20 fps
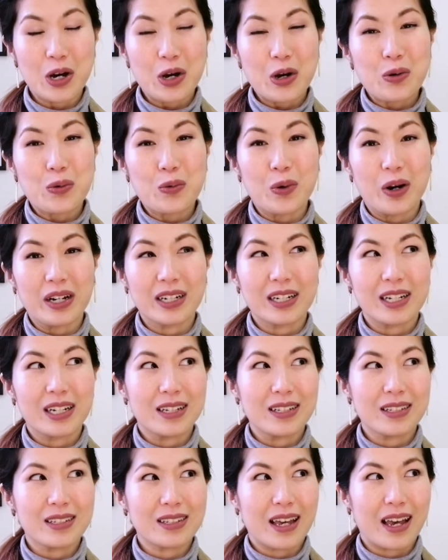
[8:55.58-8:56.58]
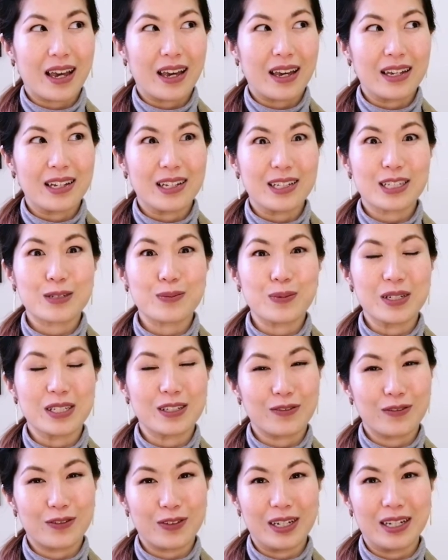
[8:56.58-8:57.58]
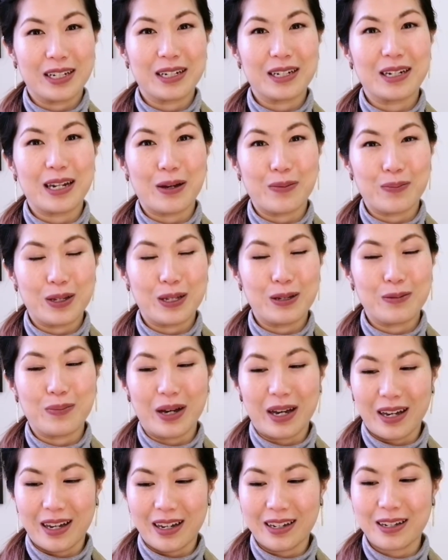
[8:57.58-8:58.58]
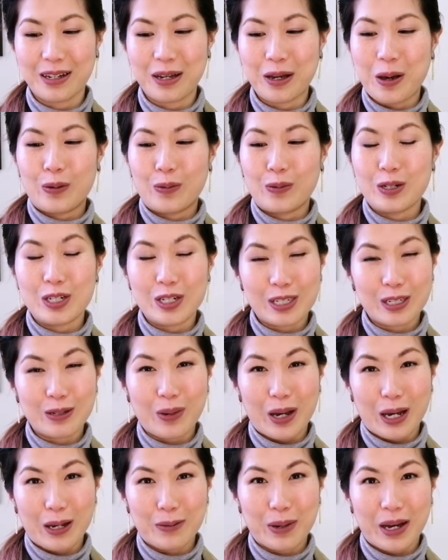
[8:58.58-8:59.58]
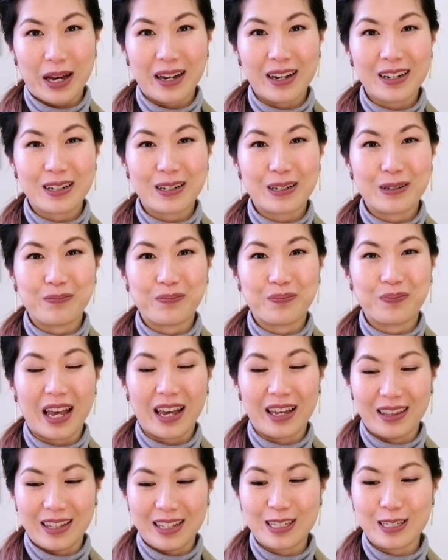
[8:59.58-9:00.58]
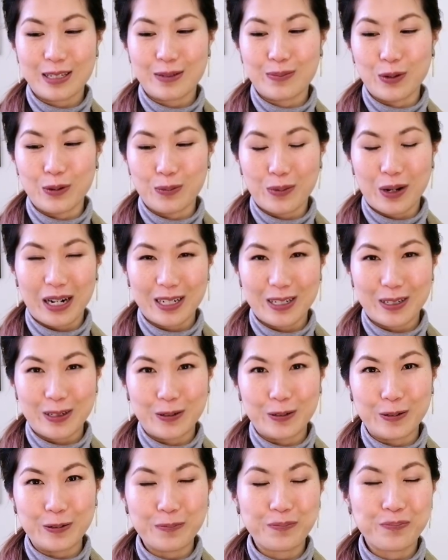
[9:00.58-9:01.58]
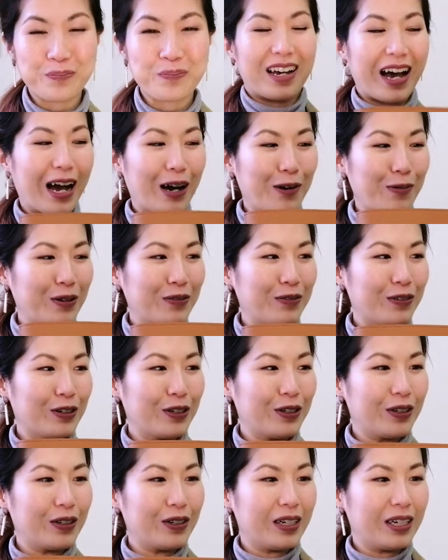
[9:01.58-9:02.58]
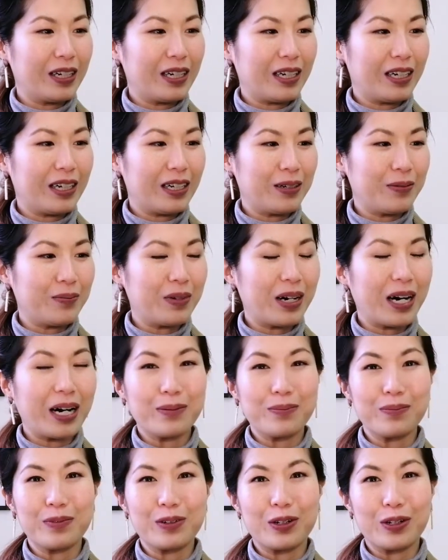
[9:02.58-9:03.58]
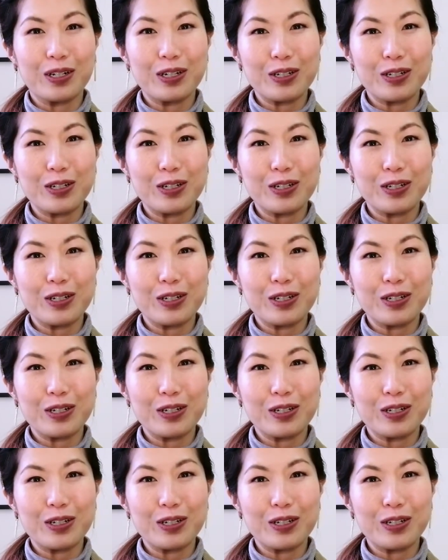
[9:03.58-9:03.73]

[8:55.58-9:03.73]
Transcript: One is a specific nappy bag, which is a backpack, and this is more practical. However, I'm going to